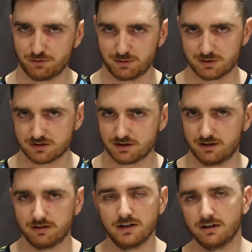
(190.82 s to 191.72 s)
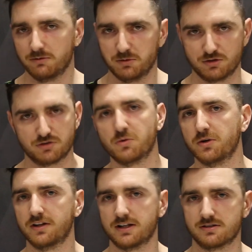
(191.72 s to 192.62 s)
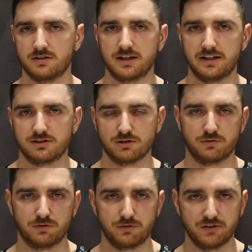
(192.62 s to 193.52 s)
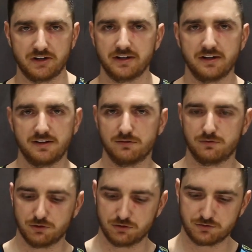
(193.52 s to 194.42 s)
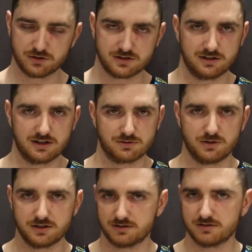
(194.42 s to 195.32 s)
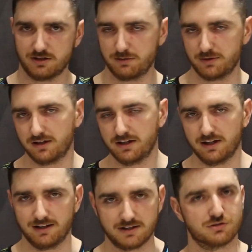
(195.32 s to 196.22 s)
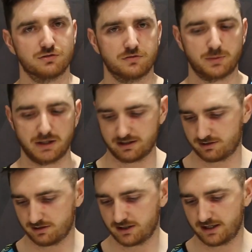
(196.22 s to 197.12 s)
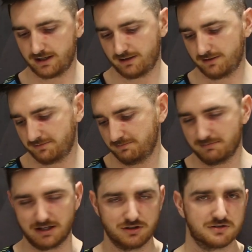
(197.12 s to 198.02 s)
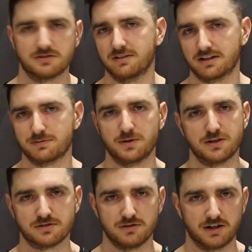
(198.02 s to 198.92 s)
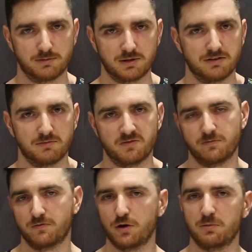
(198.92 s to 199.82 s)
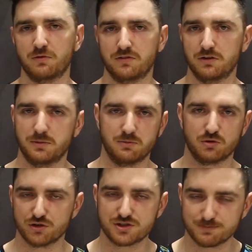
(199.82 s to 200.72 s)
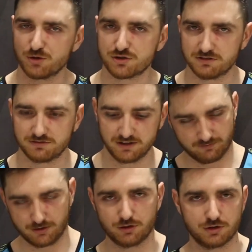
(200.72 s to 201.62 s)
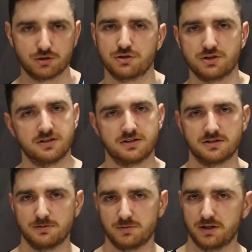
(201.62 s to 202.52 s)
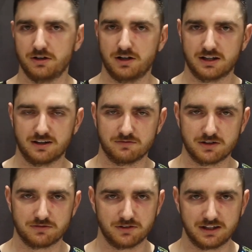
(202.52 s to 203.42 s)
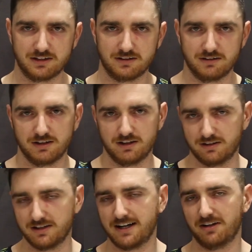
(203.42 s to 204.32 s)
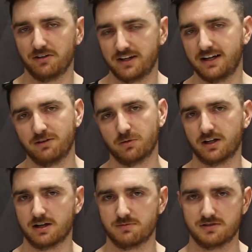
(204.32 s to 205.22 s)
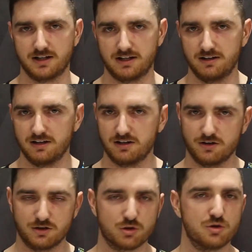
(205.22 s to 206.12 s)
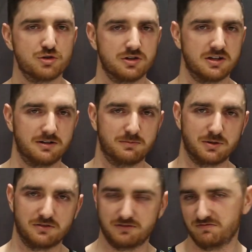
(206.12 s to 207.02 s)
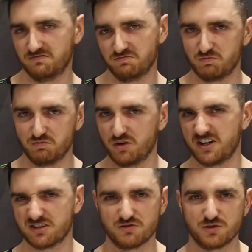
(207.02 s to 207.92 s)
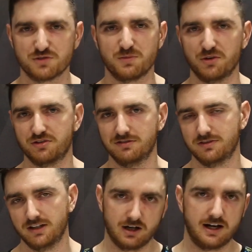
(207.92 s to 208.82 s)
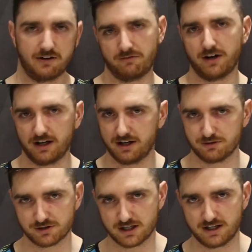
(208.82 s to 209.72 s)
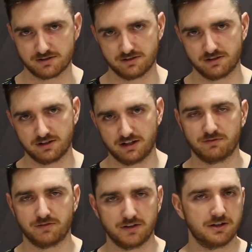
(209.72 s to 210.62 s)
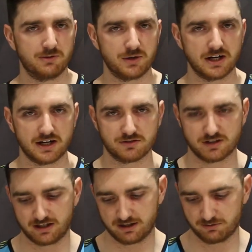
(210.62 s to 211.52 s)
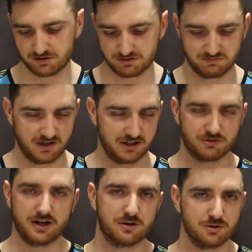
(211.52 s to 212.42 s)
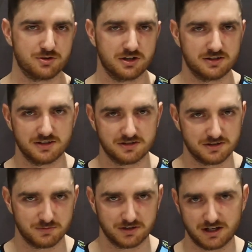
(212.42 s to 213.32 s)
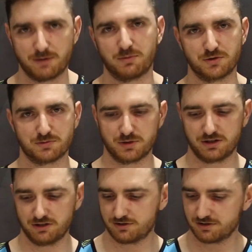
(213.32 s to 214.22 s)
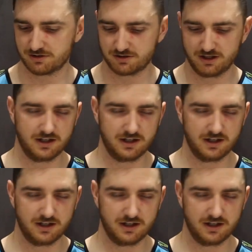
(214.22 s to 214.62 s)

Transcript: women. So women just wanted that slightly softer feel underneath the forefoot, so that's why it's a slightly bit lesser of a psi, and the men just experience like a bit of a firmer feel, a bit more responsive. Very good cushioning system by Nike. They've definitely hit the nail on the head when it comes to that kind of cushioning, but nice and responsive. I have ran 100 Ks in the Infinity React, which had a great cushioning system, but the upper was pretty useless.